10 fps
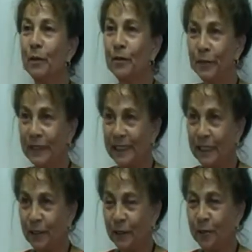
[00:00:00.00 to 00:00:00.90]
Fun
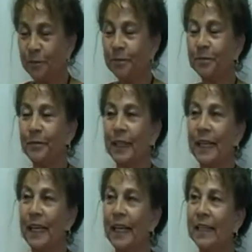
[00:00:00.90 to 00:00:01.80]
Center,
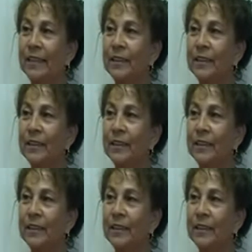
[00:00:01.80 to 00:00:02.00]
and